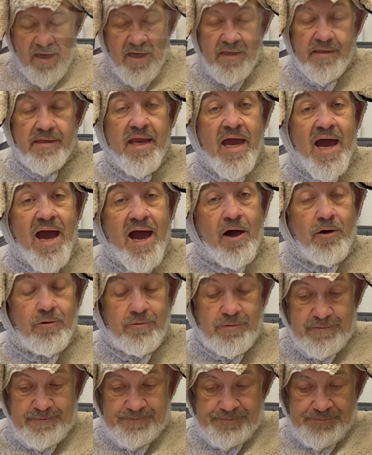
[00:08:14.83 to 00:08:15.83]
Now,
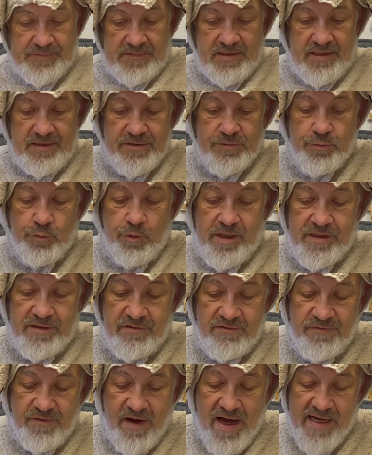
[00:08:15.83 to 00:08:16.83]
there's one
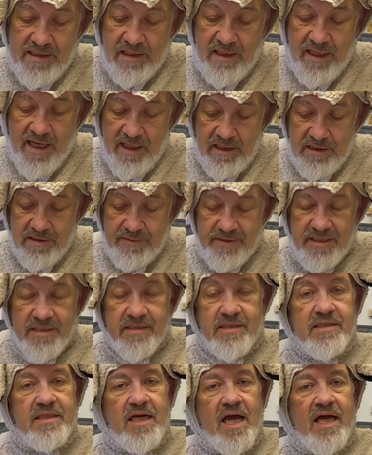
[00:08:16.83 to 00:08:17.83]
final
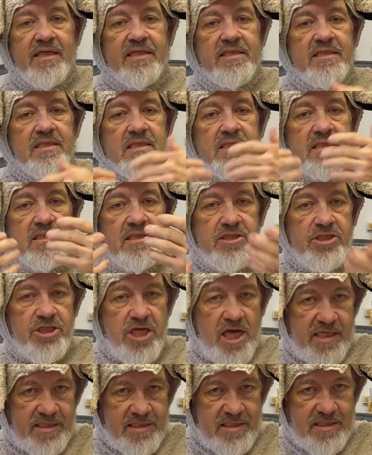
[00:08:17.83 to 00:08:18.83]
element that I can
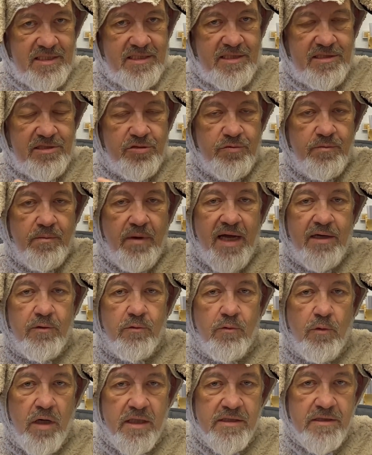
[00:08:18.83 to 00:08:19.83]
suggest that you might
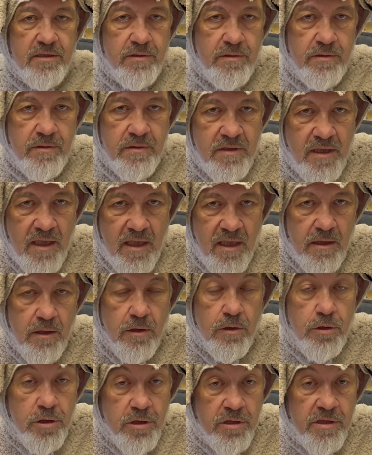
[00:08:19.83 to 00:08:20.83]
want to
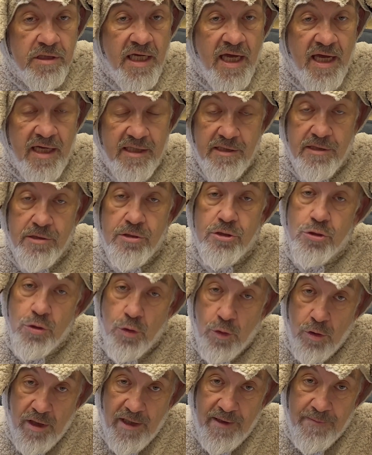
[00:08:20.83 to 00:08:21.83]
learn and
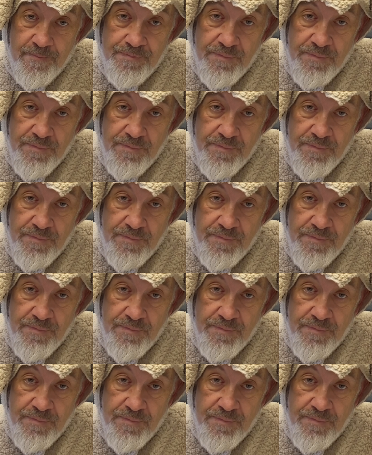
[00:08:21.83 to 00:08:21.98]
enjoy.